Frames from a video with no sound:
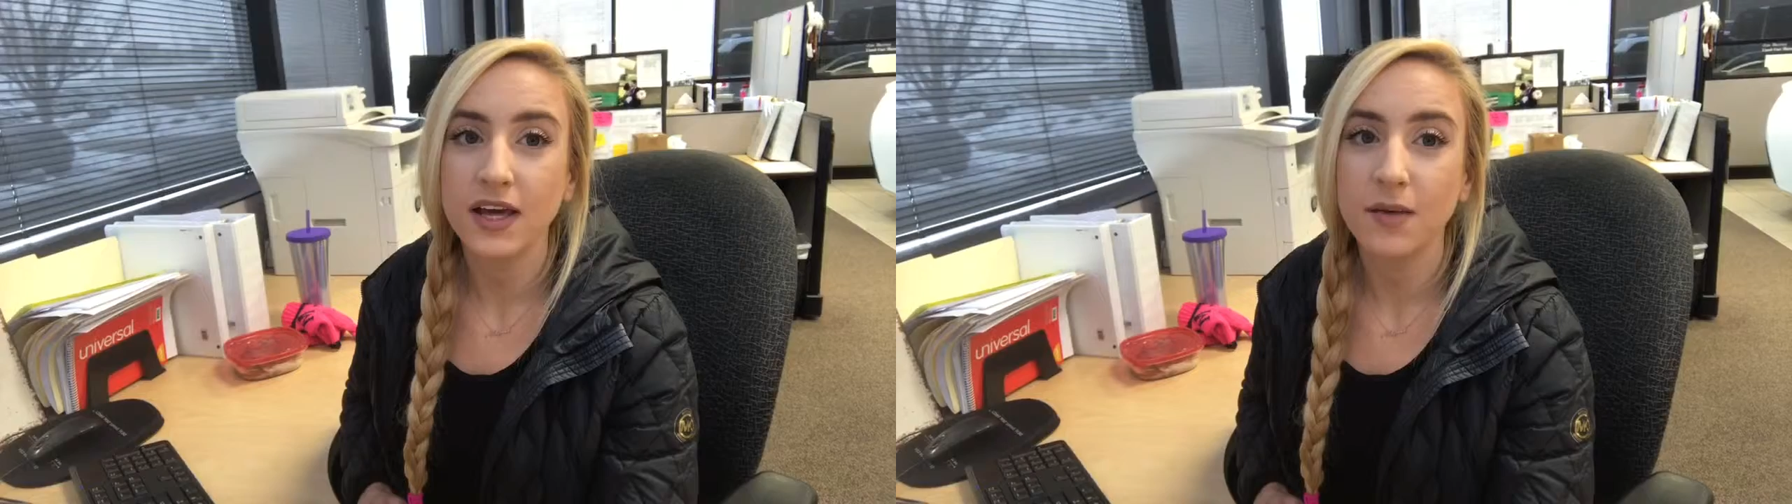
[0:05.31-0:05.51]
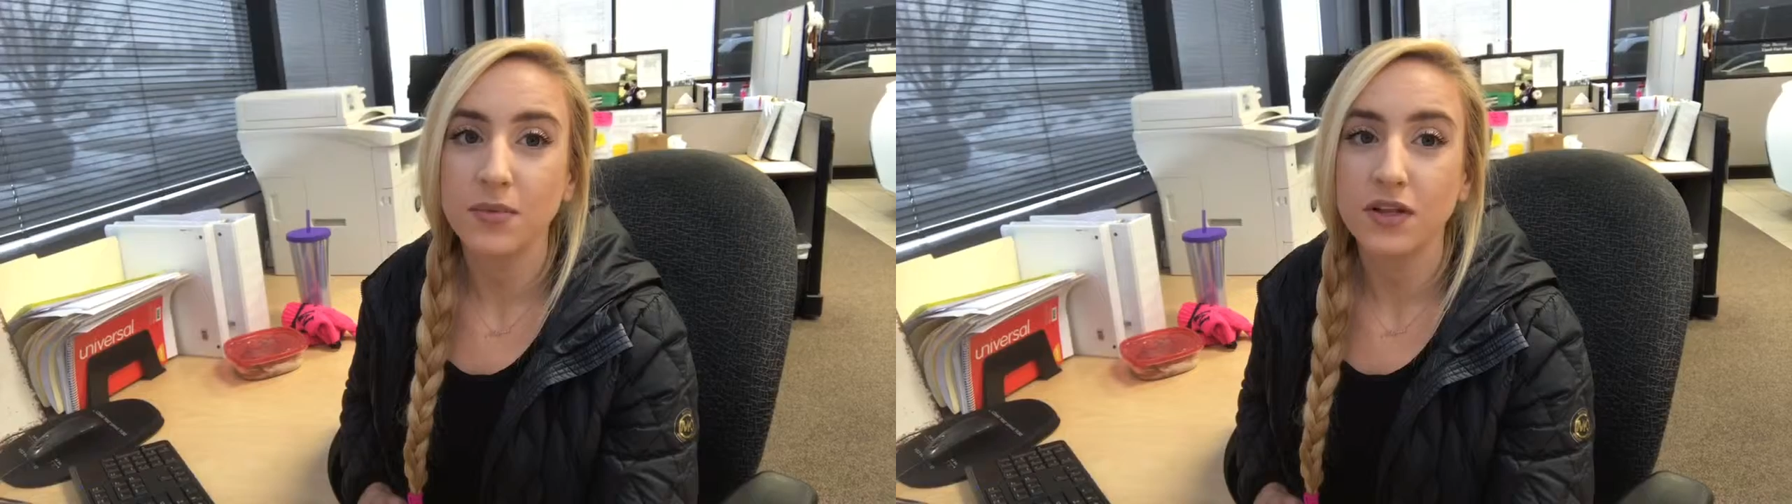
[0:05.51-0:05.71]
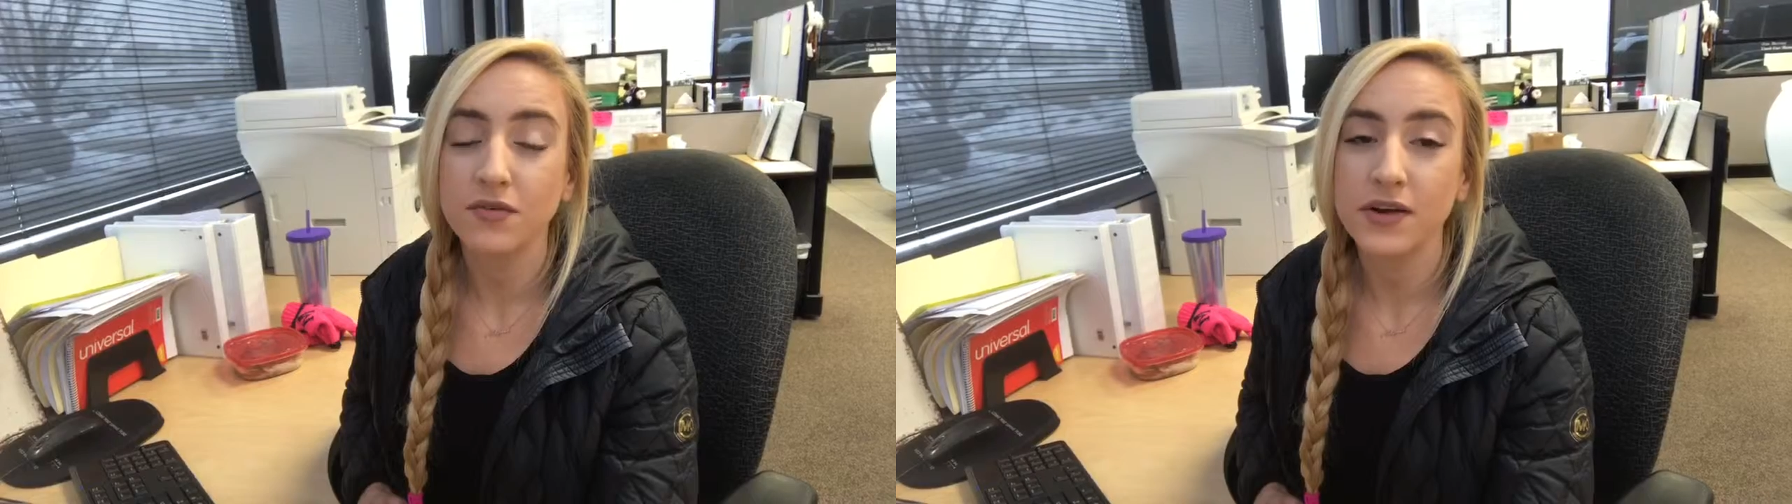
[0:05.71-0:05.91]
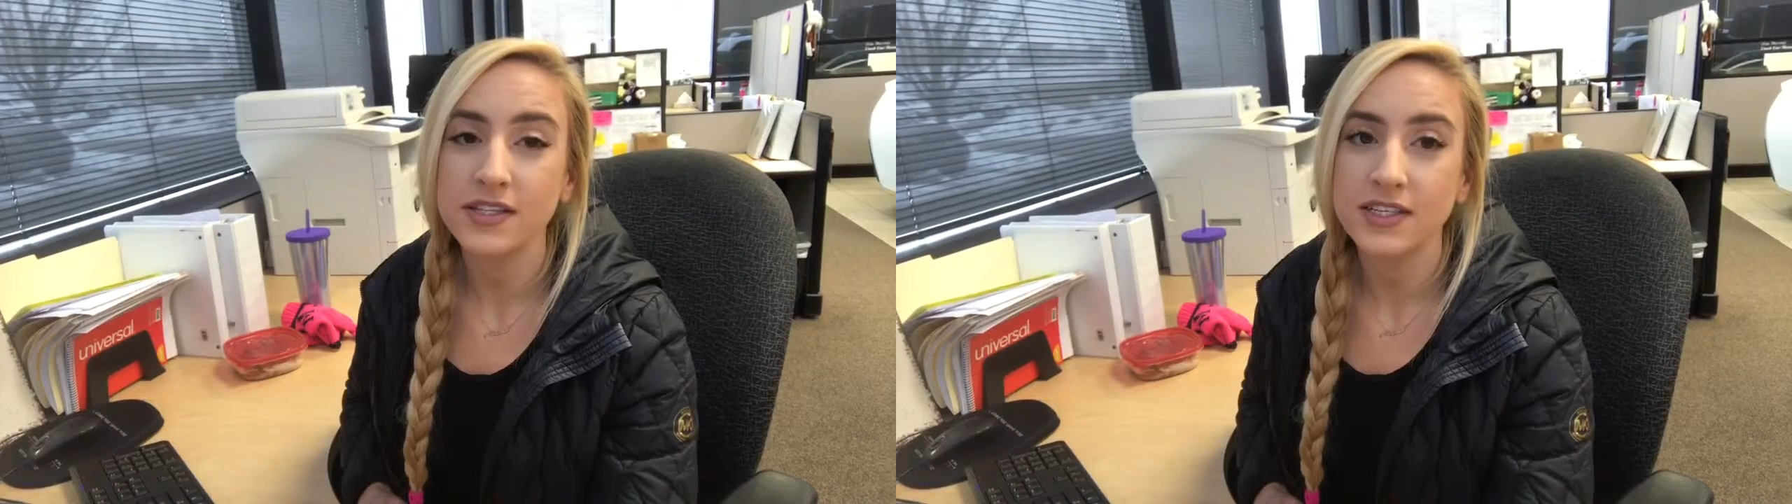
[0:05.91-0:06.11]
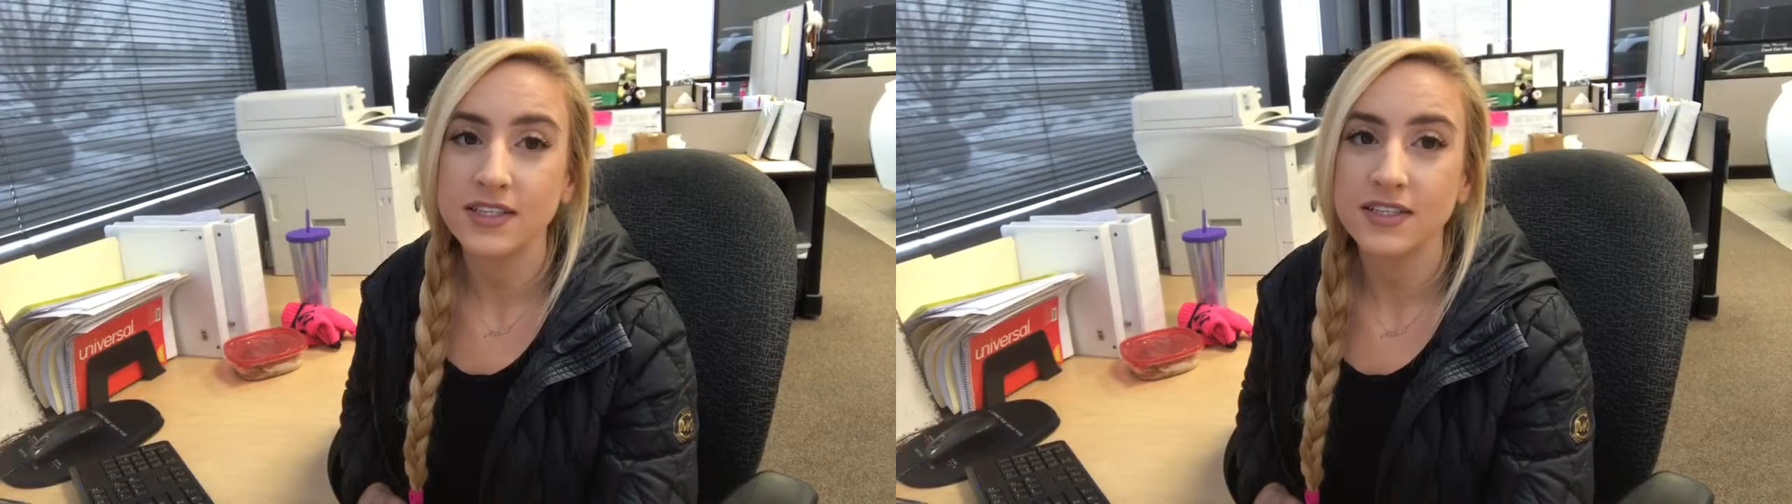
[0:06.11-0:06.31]
couple of
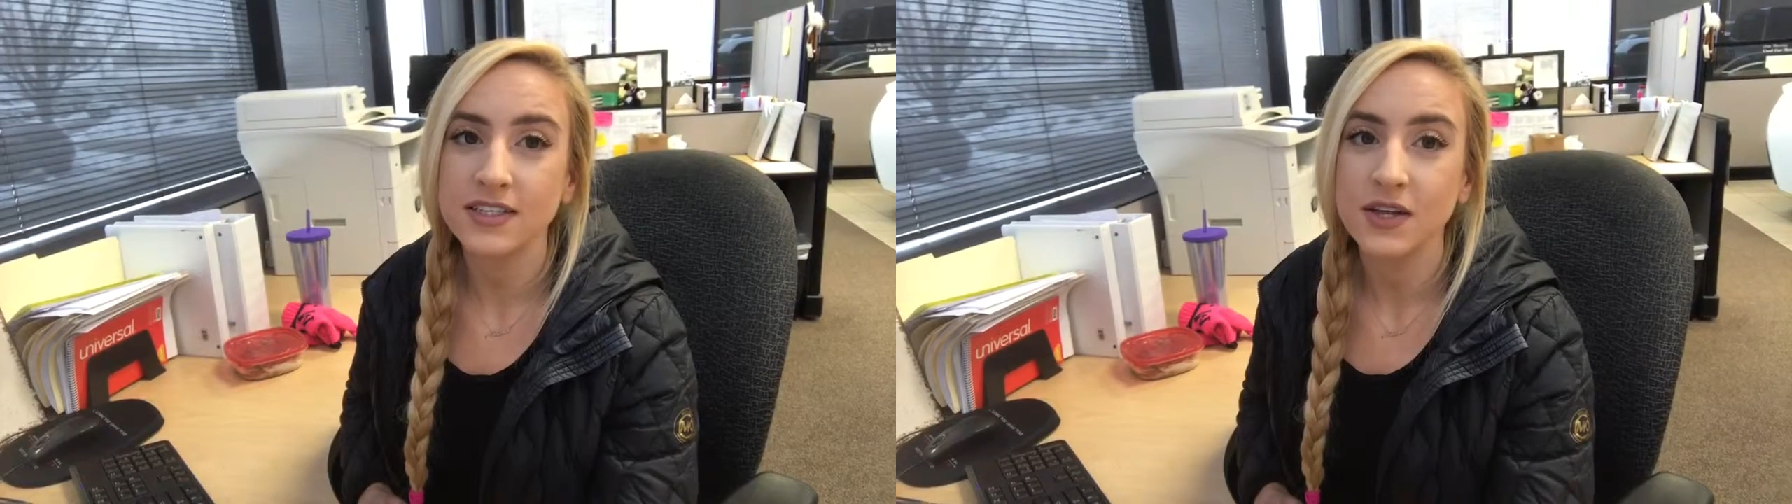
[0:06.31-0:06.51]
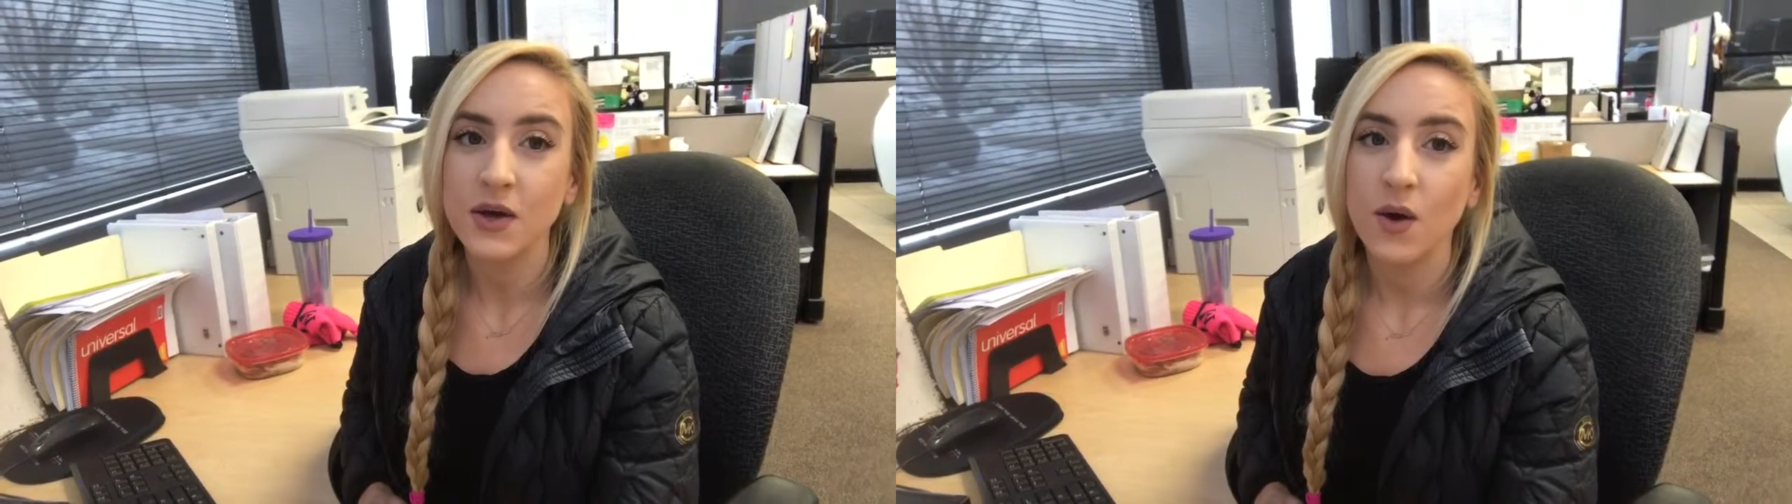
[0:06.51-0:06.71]
reasons.